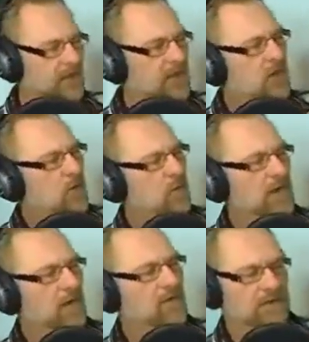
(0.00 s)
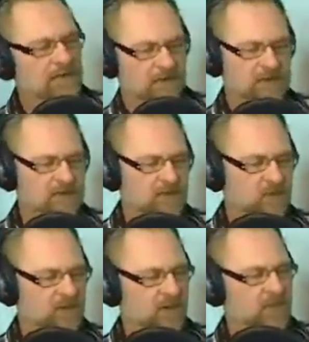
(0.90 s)
Well, these
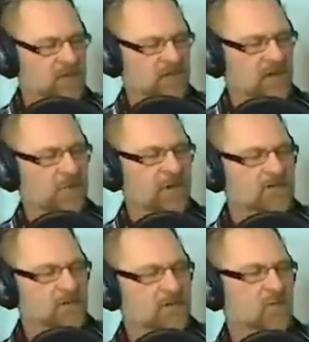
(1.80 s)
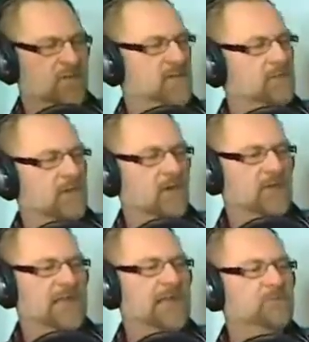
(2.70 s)
hypnotherapists have come up with something called the
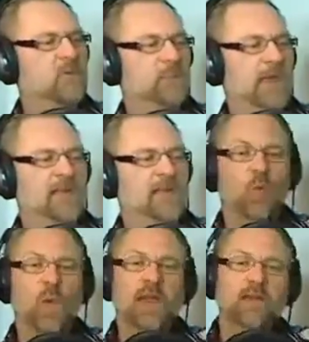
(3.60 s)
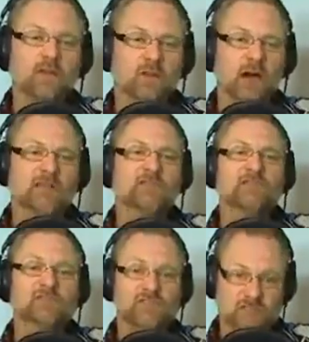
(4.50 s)
HypnoBand weight loss
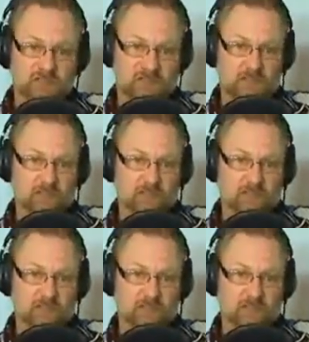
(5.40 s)
system.